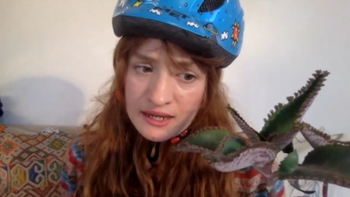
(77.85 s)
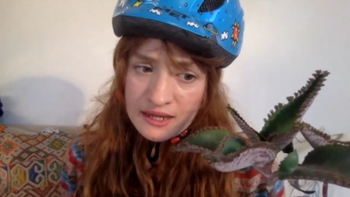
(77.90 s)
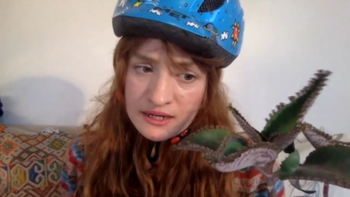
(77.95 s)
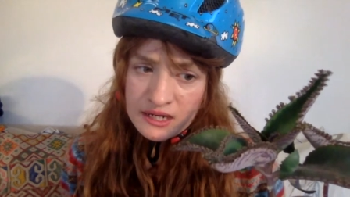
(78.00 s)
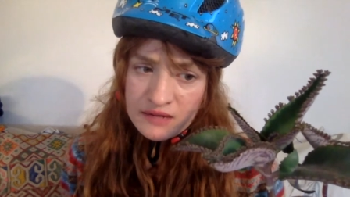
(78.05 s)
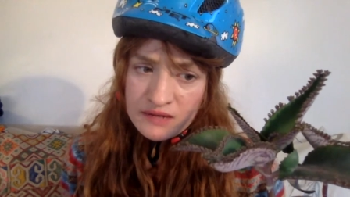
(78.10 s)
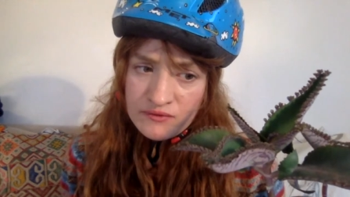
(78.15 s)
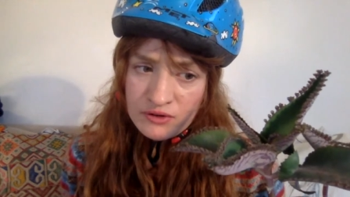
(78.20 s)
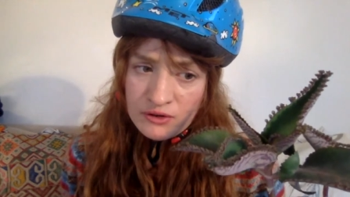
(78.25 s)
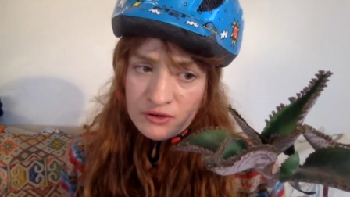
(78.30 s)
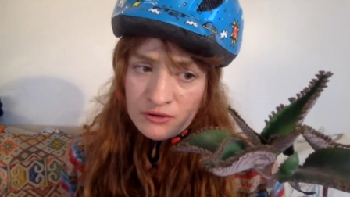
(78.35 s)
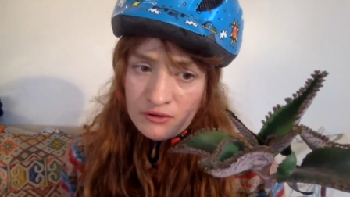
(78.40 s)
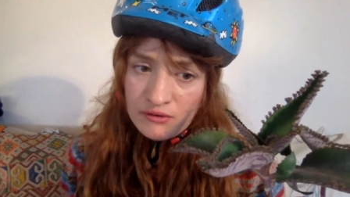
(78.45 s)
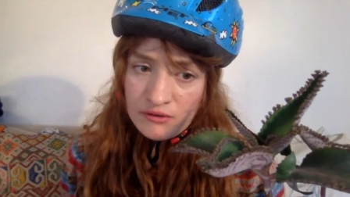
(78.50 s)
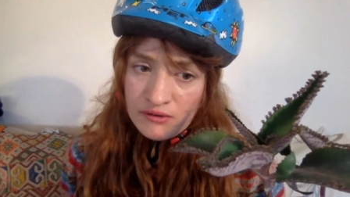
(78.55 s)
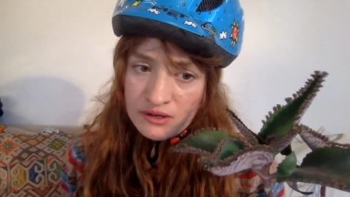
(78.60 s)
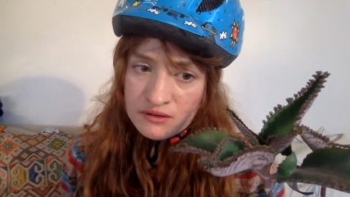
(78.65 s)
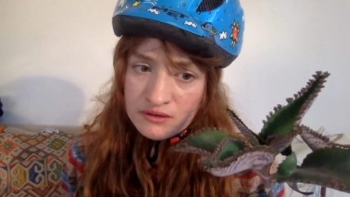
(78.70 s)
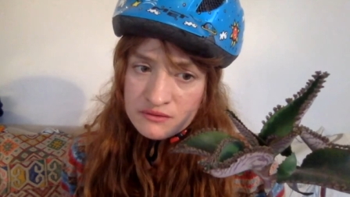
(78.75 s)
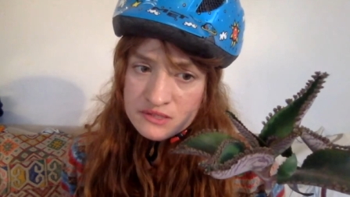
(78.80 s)
and even in a
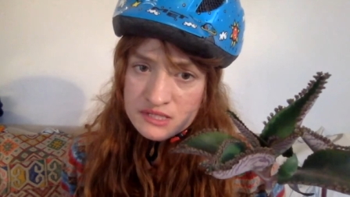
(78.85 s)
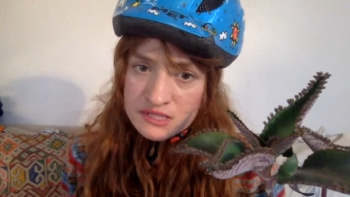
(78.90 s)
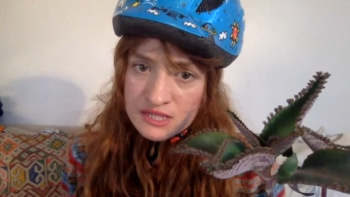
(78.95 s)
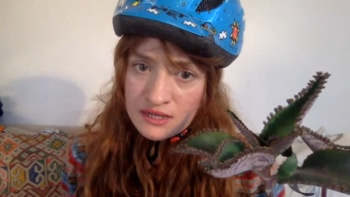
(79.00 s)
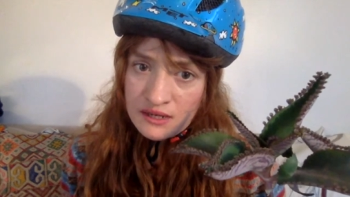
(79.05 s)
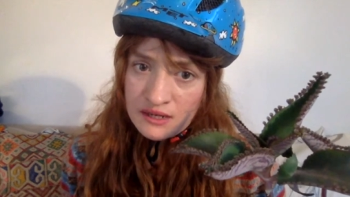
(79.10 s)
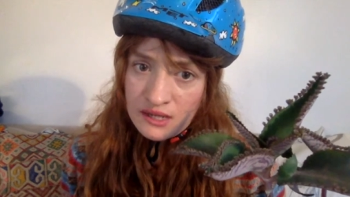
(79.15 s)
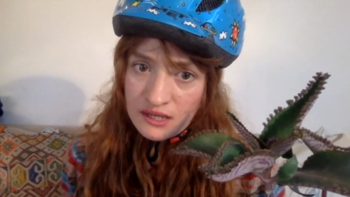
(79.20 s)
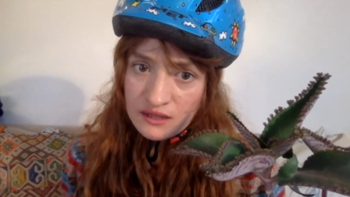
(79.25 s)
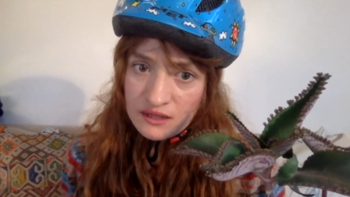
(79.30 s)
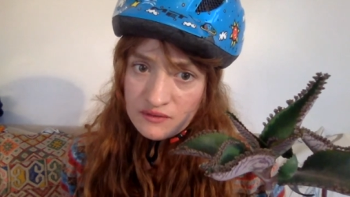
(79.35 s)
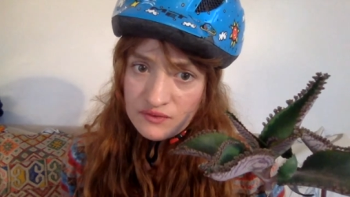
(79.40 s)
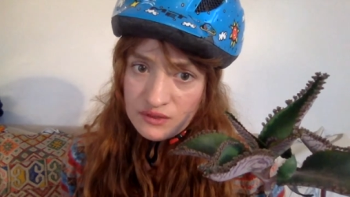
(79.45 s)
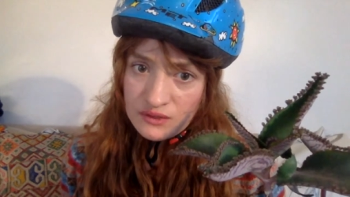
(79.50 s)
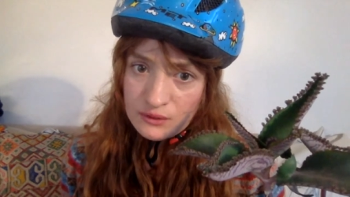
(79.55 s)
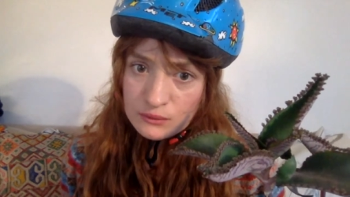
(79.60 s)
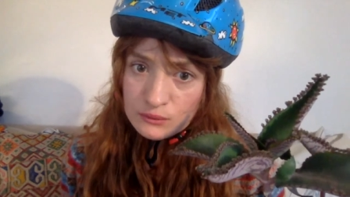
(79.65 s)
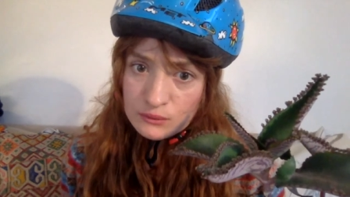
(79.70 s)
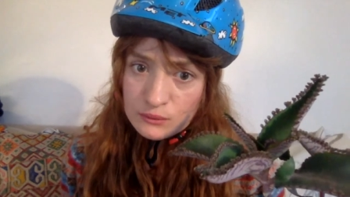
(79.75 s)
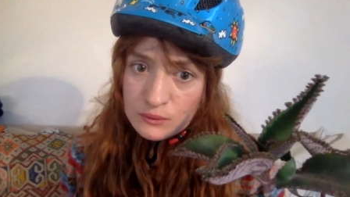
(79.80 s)
grain of sand, they can
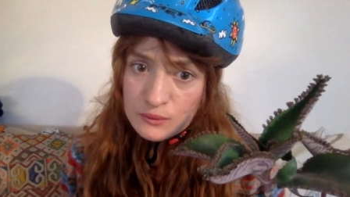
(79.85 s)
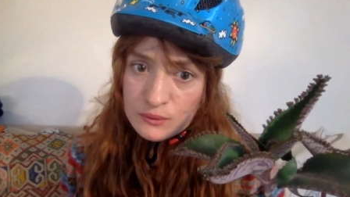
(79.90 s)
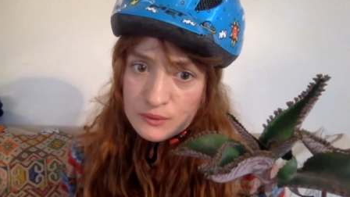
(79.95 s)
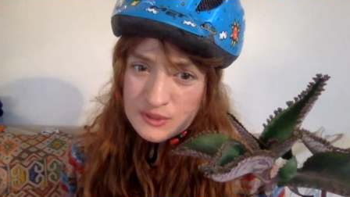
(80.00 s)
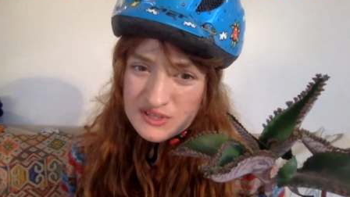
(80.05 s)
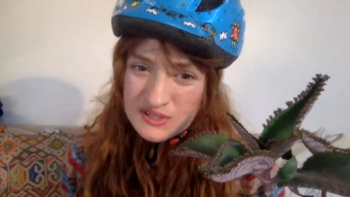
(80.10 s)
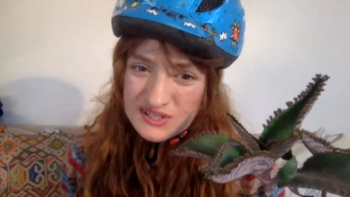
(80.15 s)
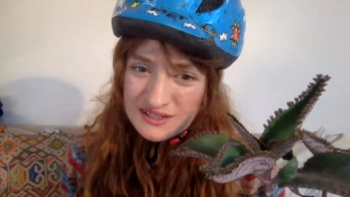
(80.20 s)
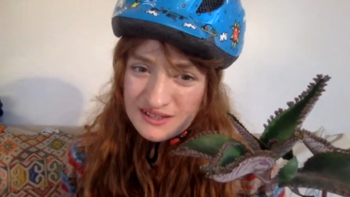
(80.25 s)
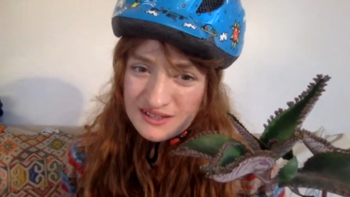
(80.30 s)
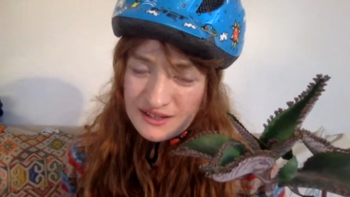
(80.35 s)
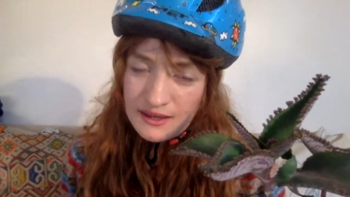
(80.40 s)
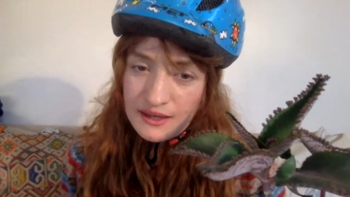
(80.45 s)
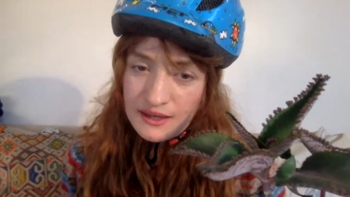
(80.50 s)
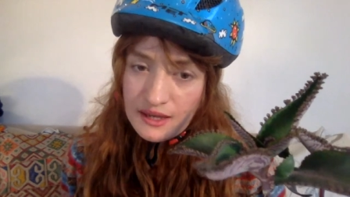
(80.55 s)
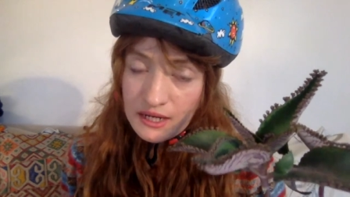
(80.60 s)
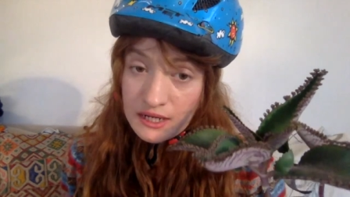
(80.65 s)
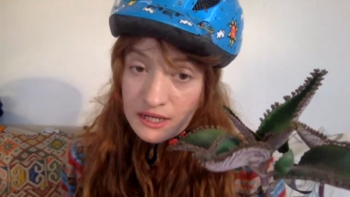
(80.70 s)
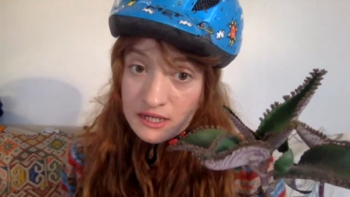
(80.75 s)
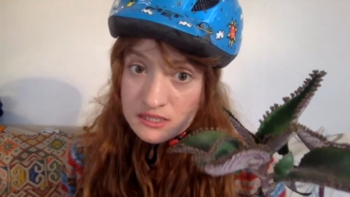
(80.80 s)
feel the water
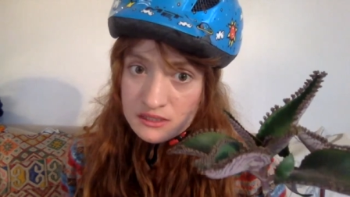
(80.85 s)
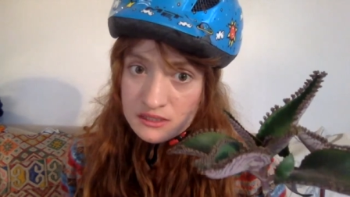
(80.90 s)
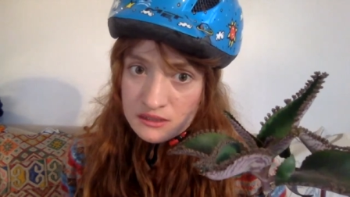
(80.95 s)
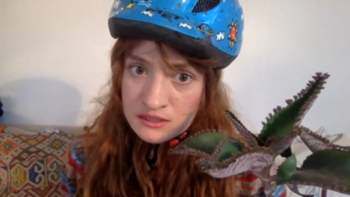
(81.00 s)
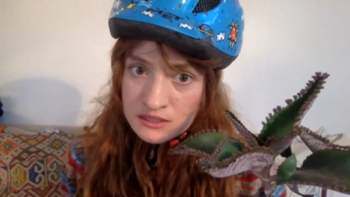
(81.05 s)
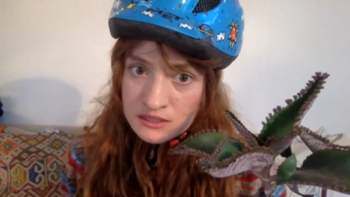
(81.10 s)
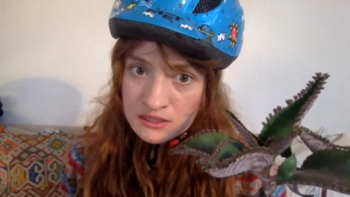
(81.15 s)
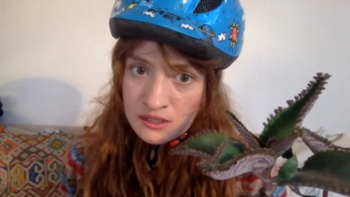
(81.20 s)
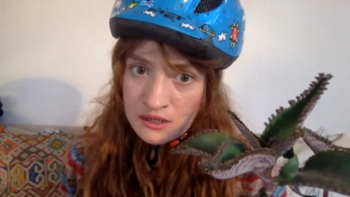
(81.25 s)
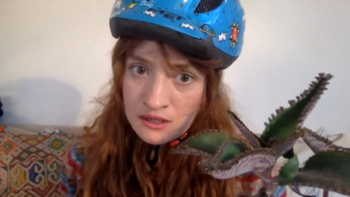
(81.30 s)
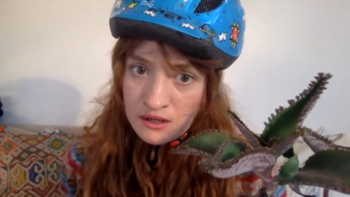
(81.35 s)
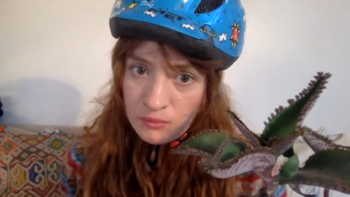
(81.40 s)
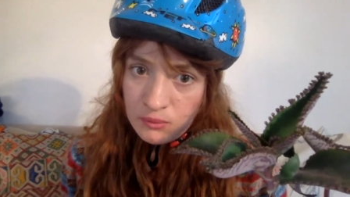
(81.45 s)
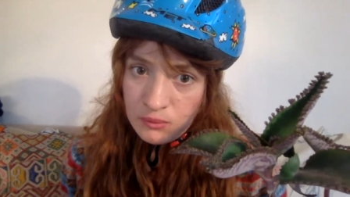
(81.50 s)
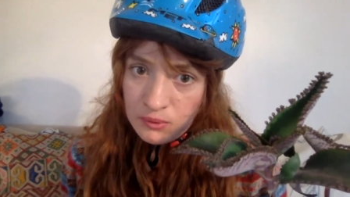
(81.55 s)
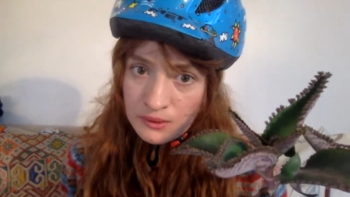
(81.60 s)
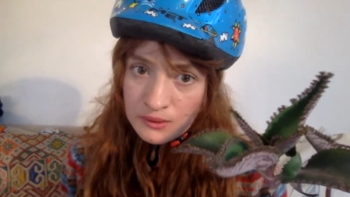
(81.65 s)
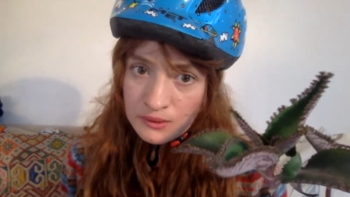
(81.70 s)
and they suck it up.